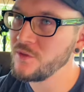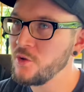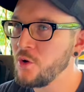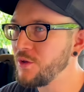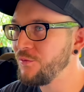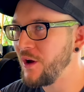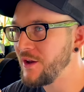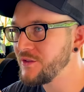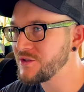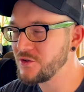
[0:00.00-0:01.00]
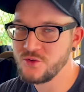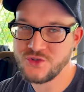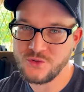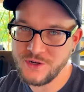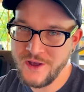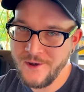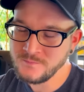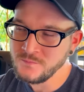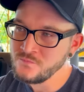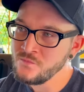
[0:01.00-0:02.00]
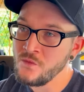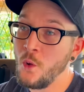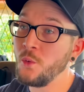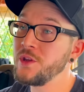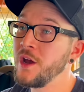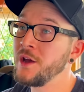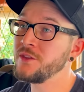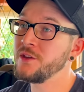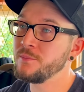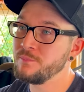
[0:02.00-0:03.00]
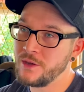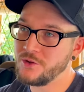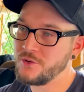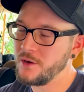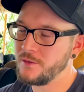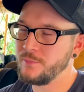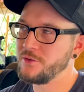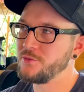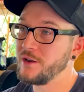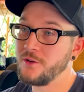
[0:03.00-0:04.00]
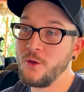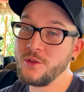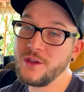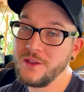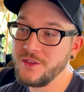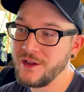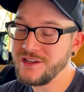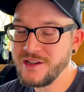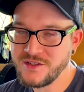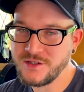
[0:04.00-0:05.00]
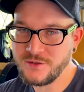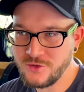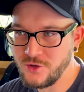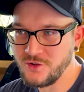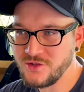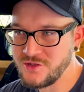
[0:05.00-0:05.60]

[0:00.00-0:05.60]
you can only find this in Costa Rica, only on the Mediterranean, only on the east during